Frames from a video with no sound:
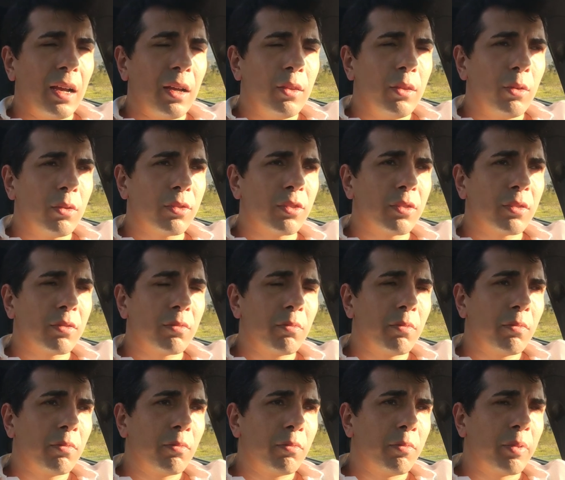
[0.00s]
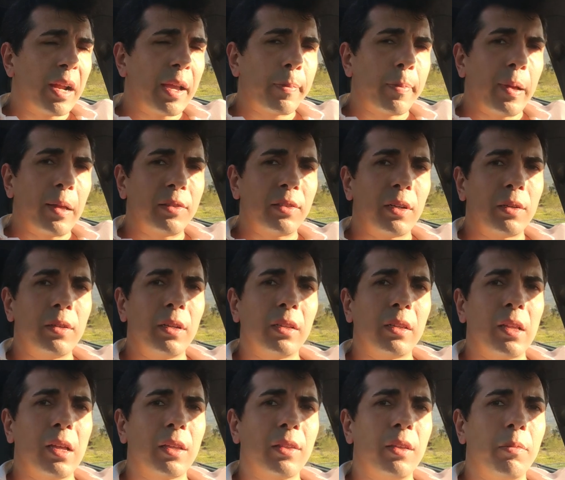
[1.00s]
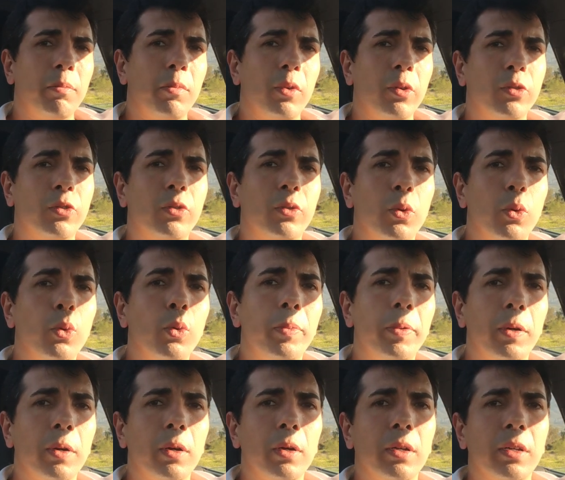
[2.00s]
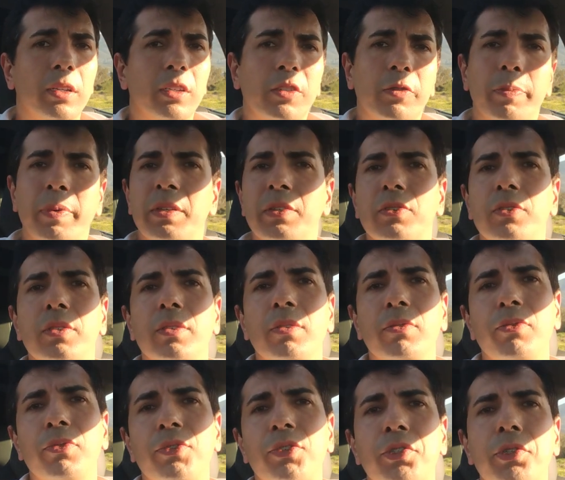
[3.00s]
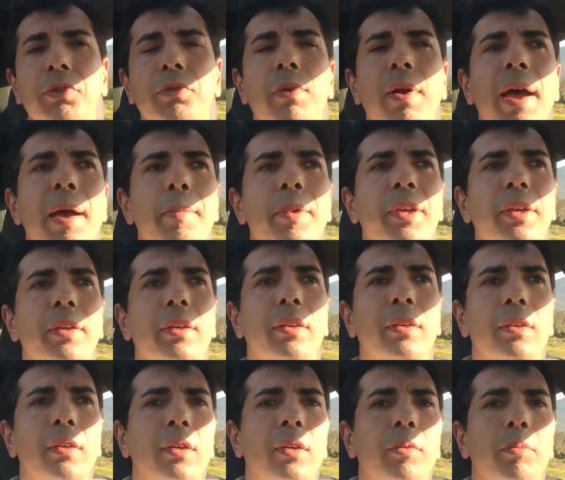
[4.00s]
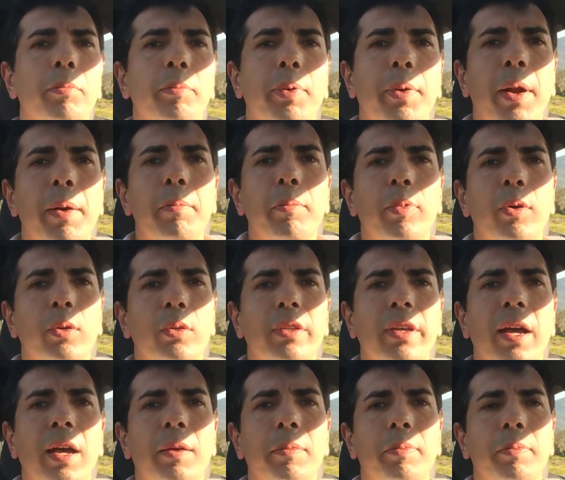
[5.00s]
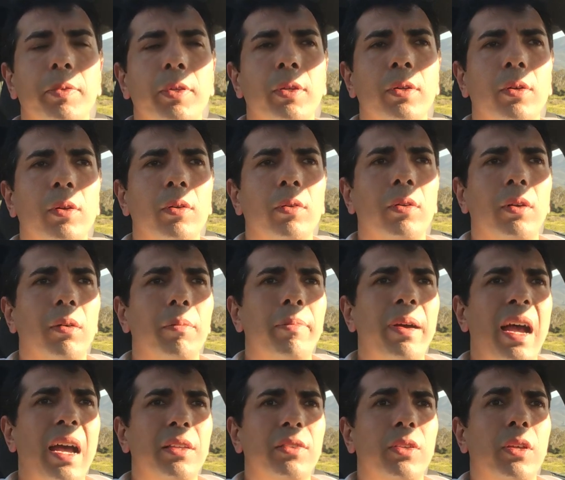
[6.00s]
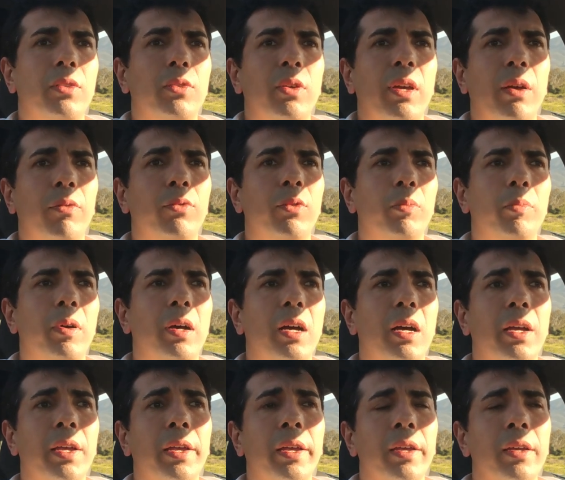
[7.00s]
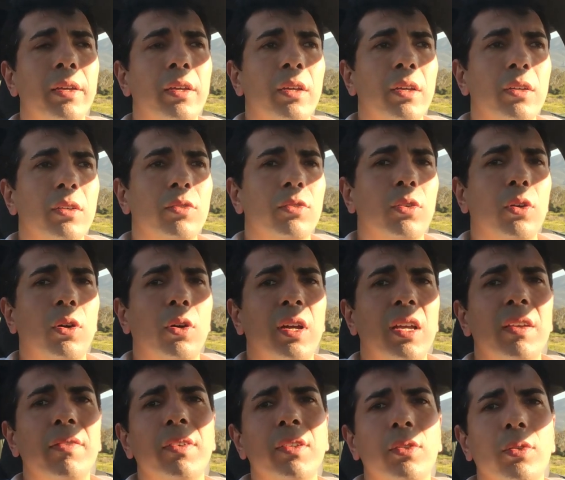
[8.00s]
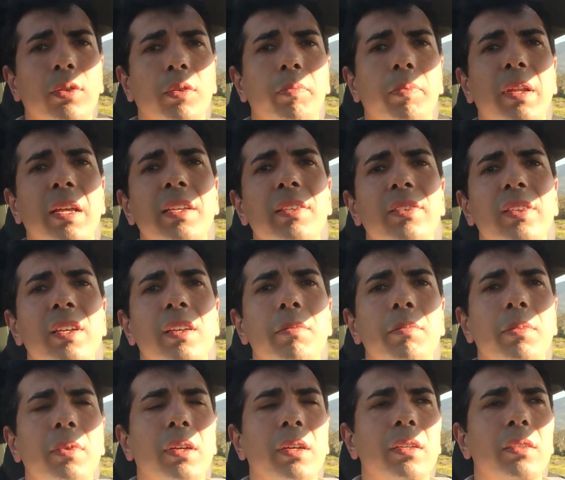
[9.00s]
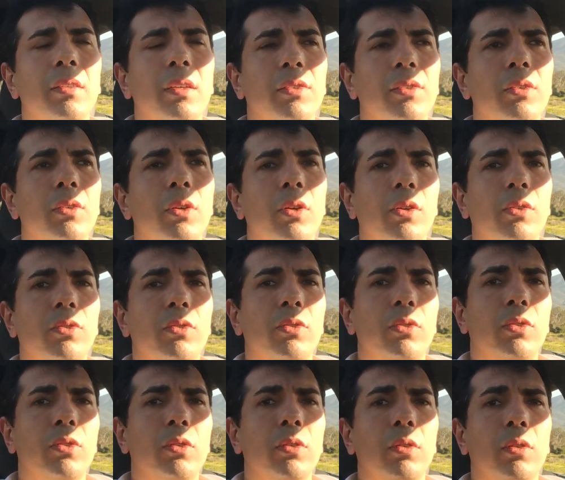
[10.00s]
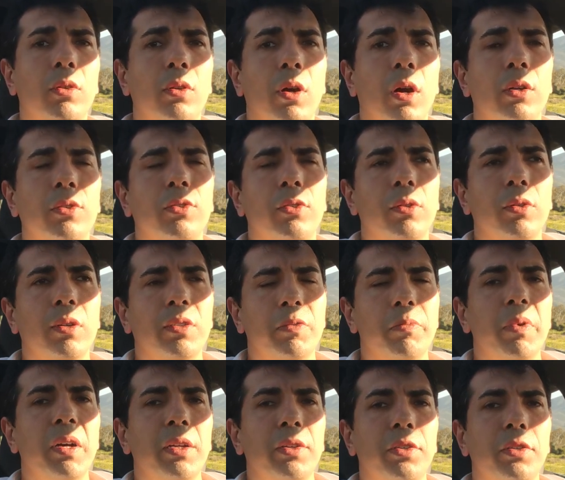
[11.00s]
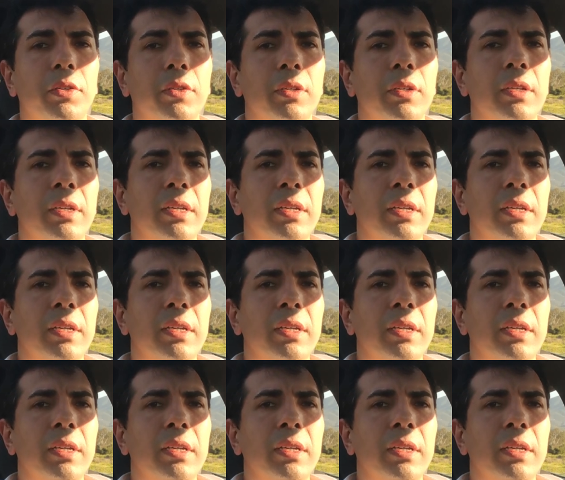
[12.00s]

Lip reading: those brake pads are not like the most uber expensive ceramic Brembo type, you know, pads that you have to buy. So even to replace them, it doesn't cost you as much.